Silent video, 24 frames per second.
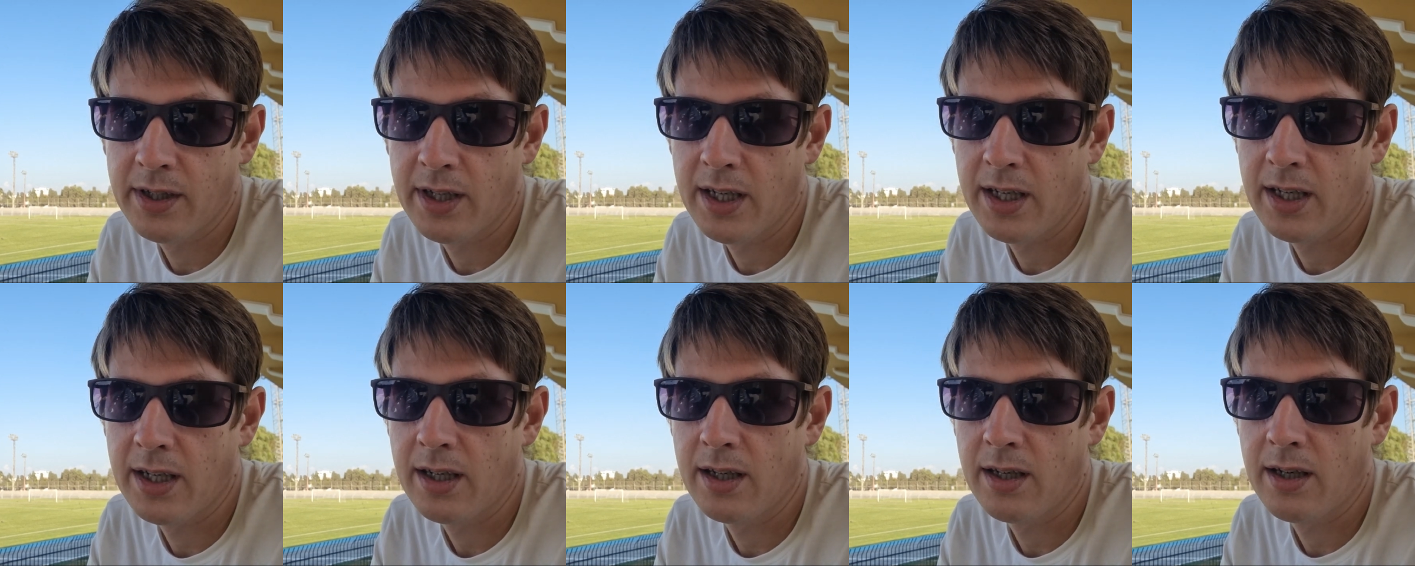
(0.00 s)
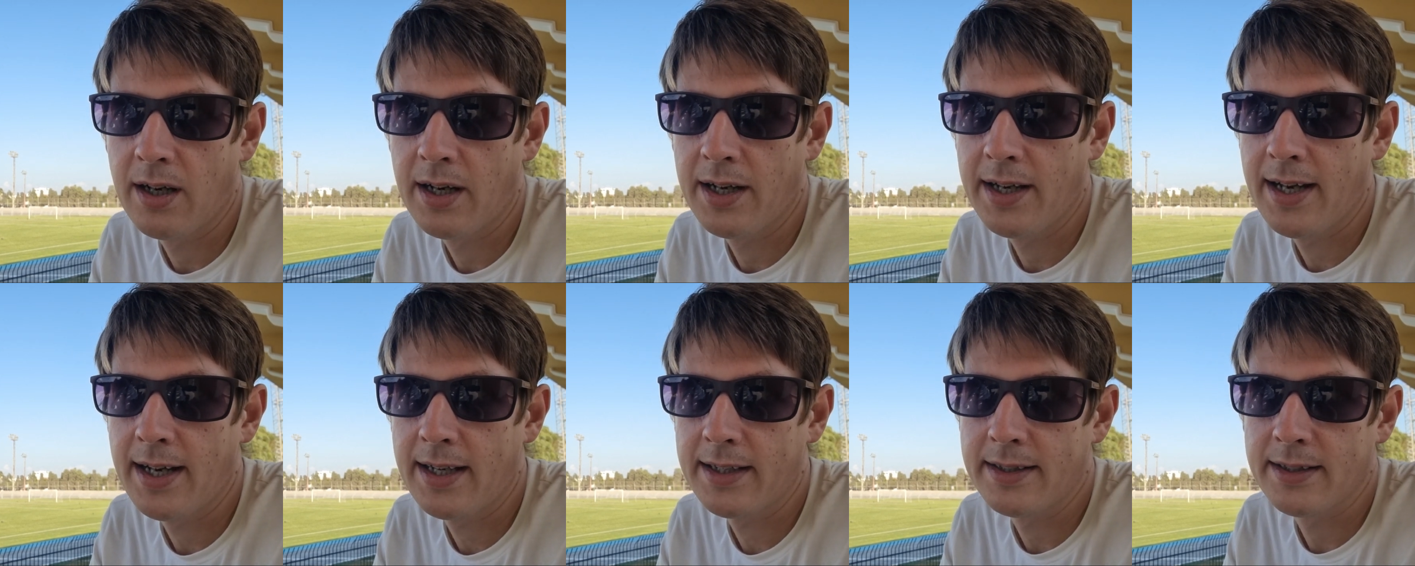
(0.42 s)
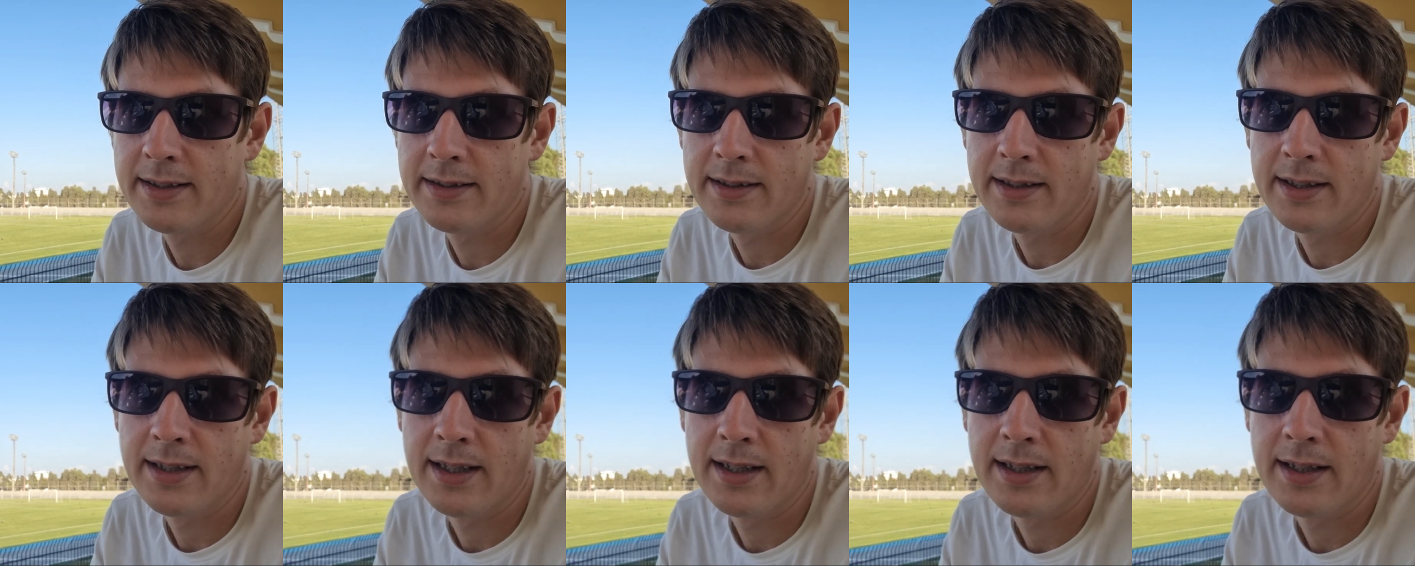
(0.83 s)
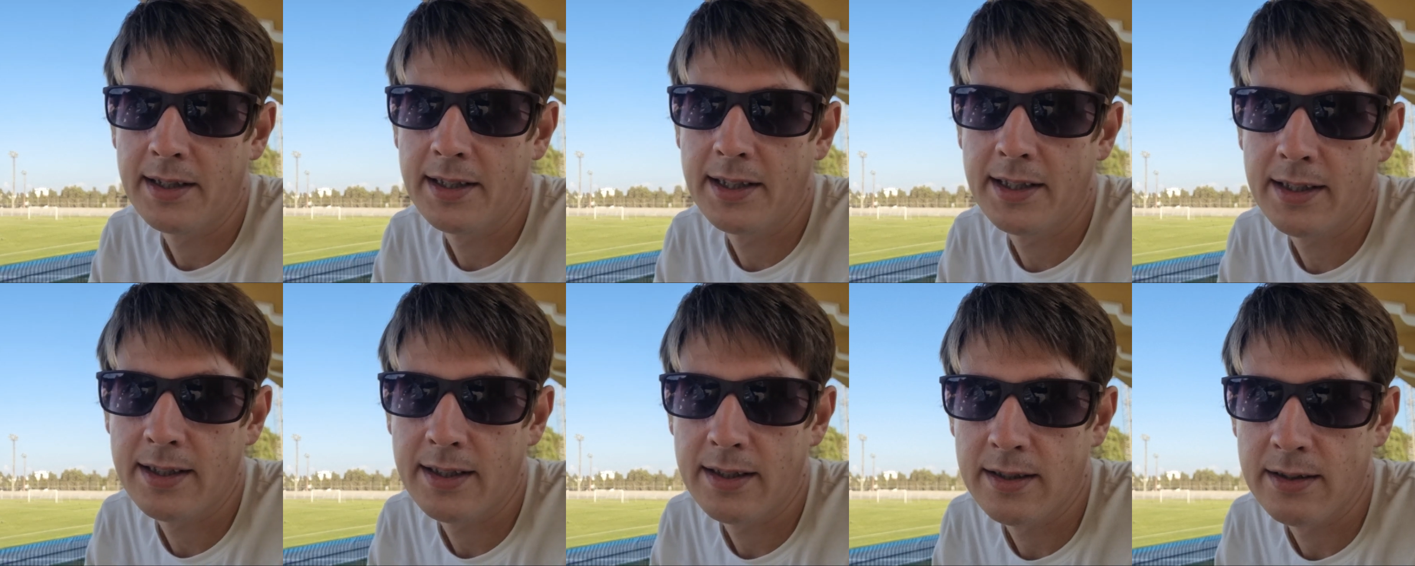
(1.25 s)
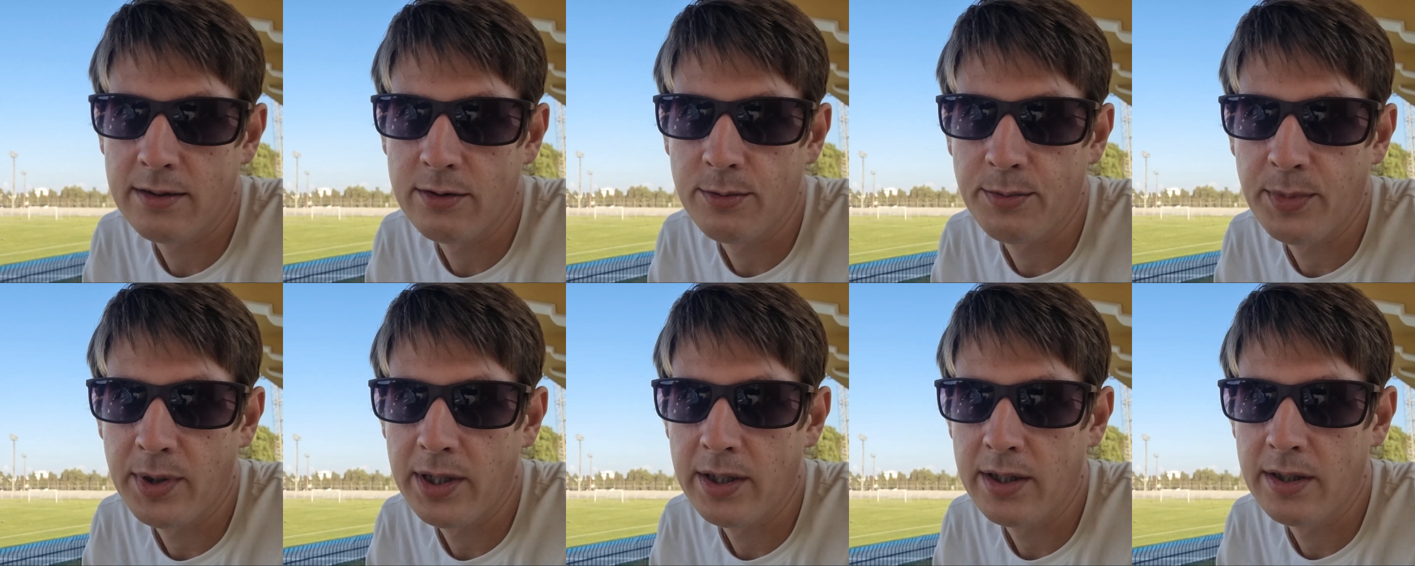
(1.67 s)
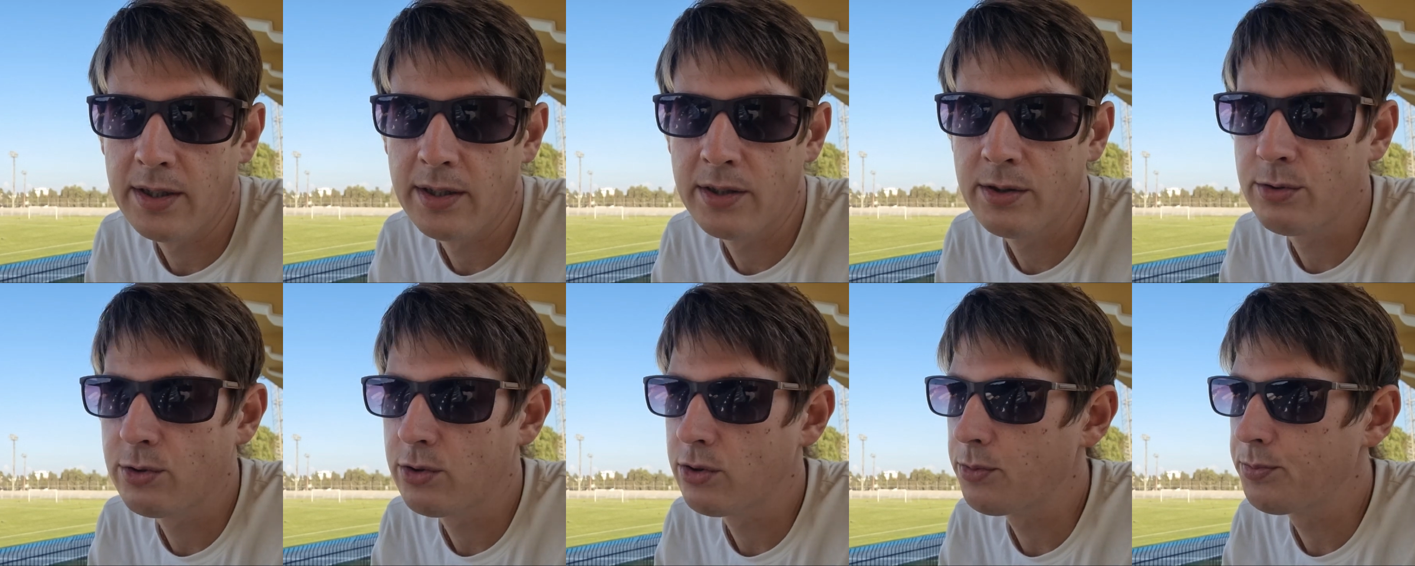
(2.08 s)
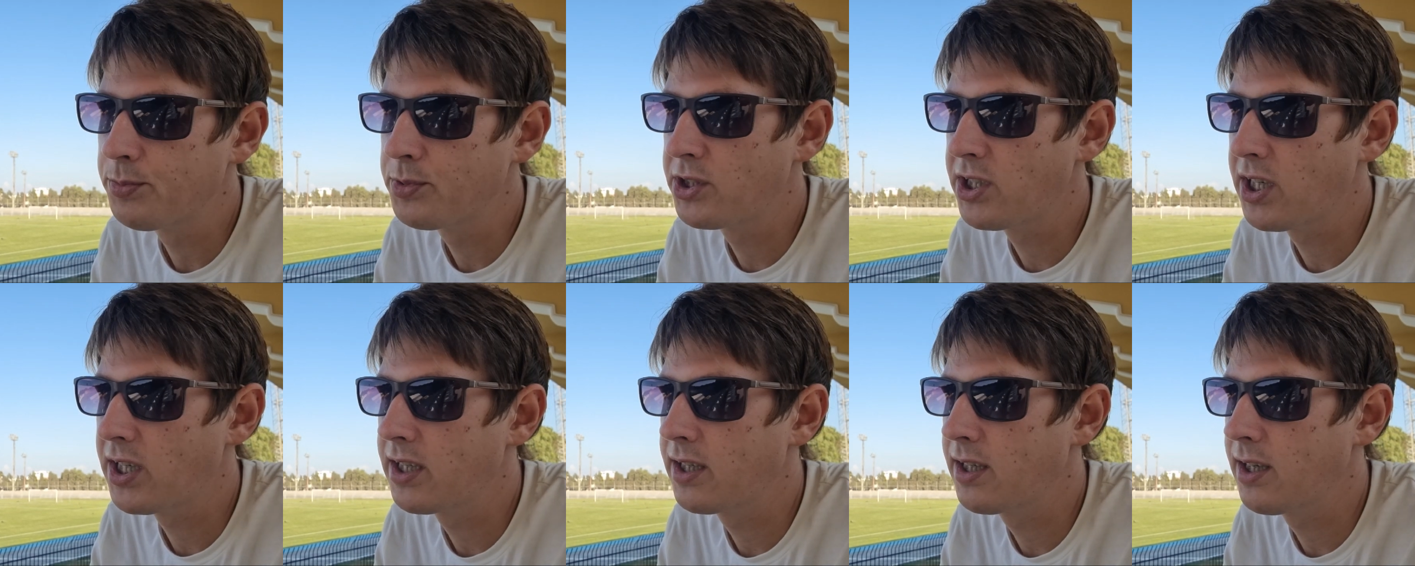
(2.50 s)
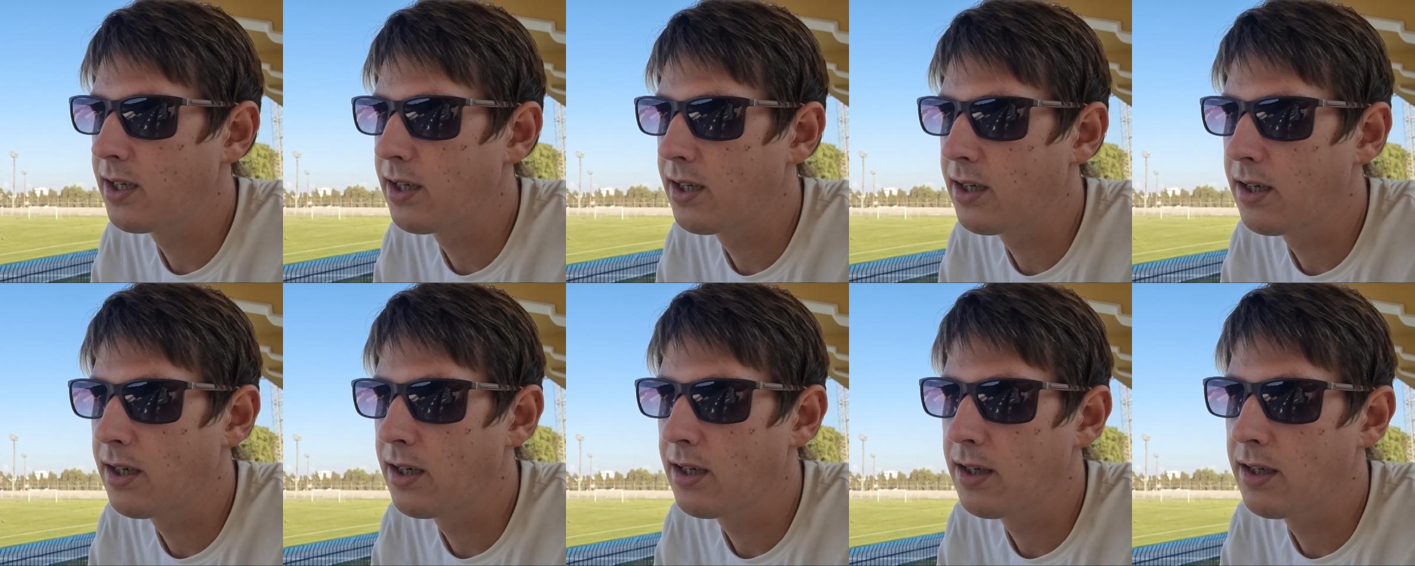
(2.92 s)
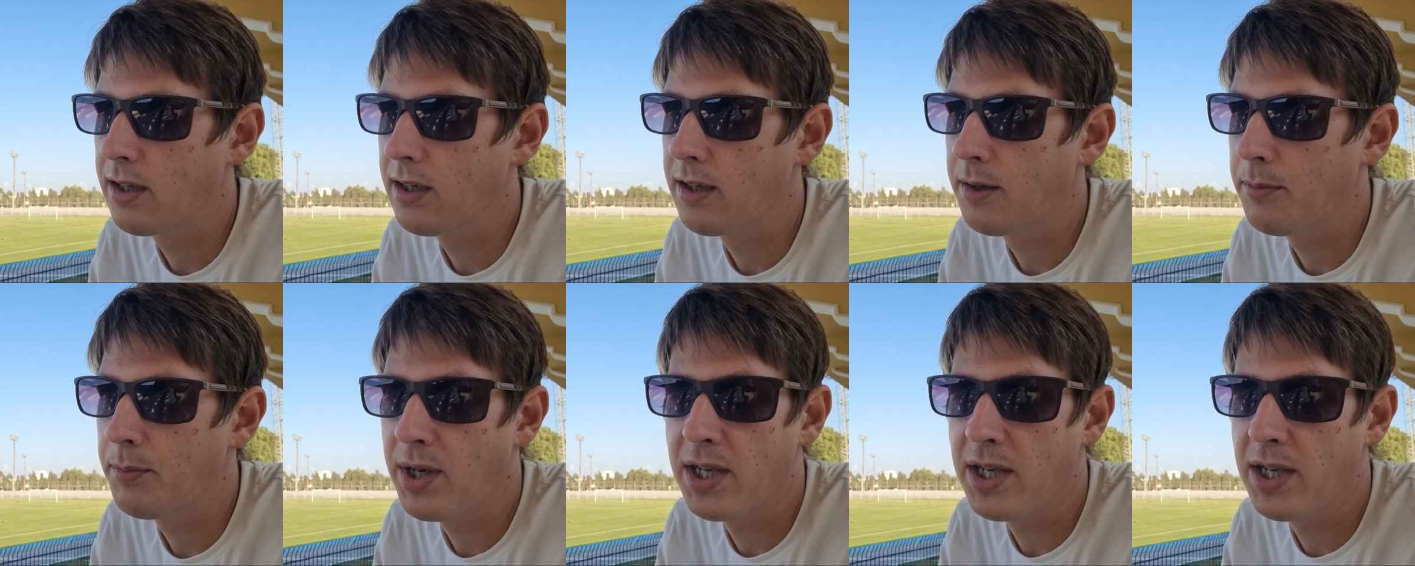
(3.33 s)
I added a link to my YouTube channel